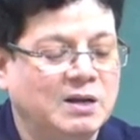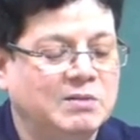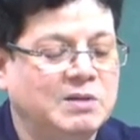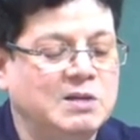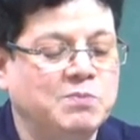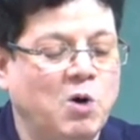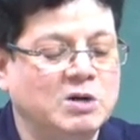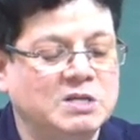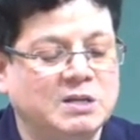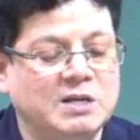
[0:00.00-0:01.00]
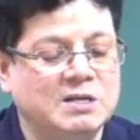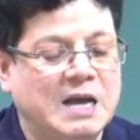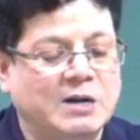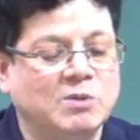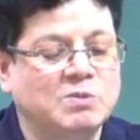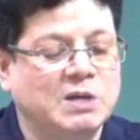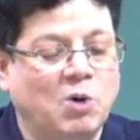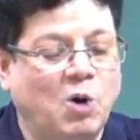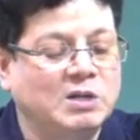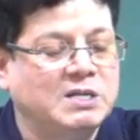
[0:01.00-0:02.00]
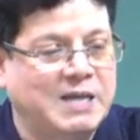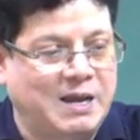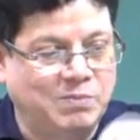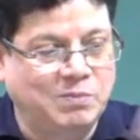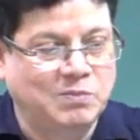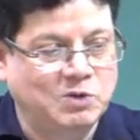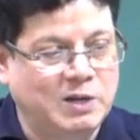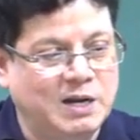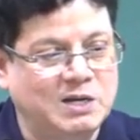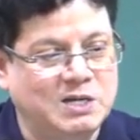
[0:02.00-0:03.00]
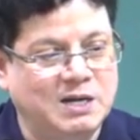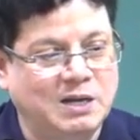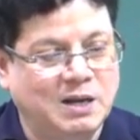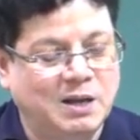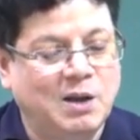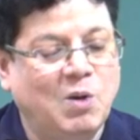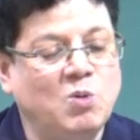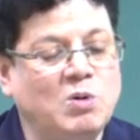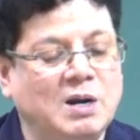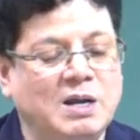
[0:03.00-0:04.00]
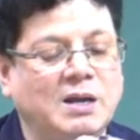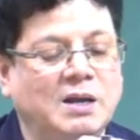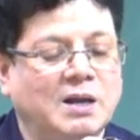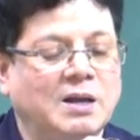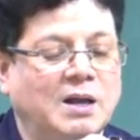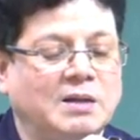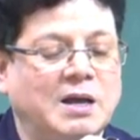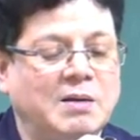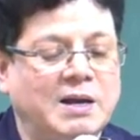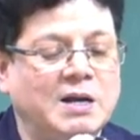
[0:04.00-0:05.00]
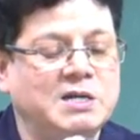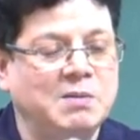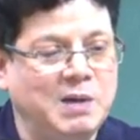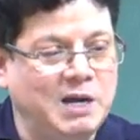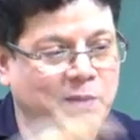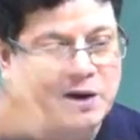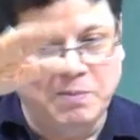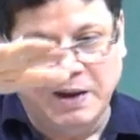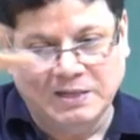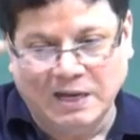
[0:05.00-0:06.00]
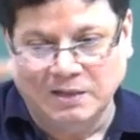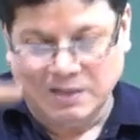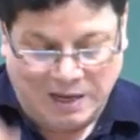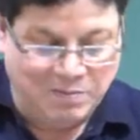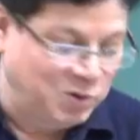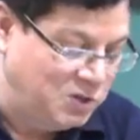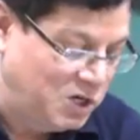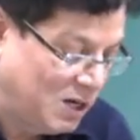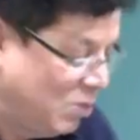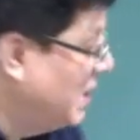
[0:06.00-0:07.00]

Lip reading: these bonds, these atoms are all same. So, energy only the energy minima remains at the same position. We